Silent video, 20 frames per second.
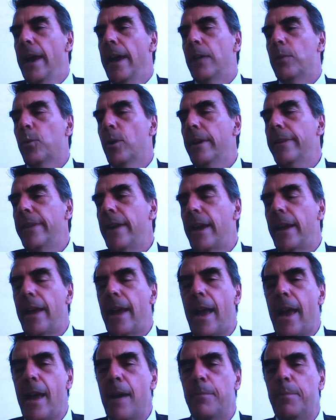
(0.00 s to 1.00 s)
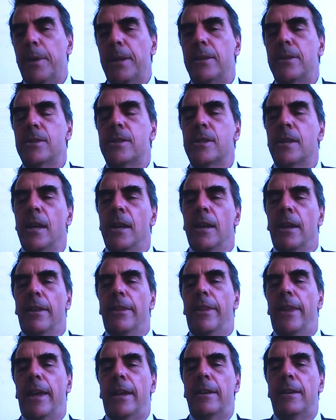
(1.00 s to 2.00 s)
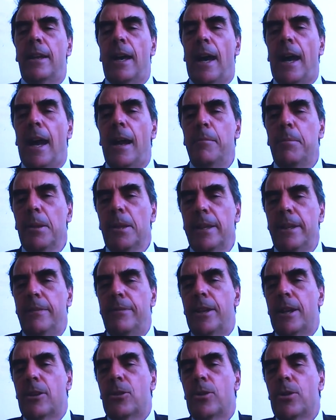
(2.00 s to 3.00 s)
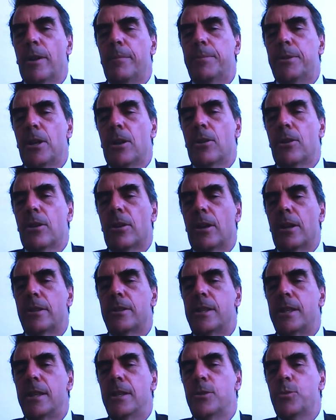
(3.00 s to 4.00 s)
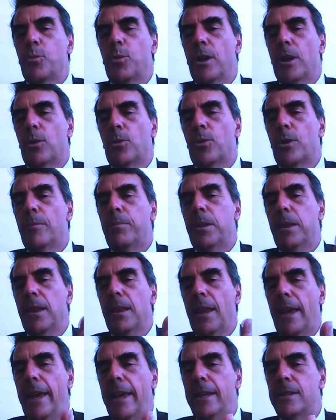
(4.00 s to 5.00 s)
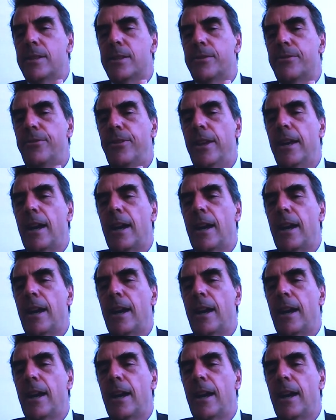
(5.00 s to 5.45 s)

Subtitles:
And when that happens, then I believe that cryptocurrencies will place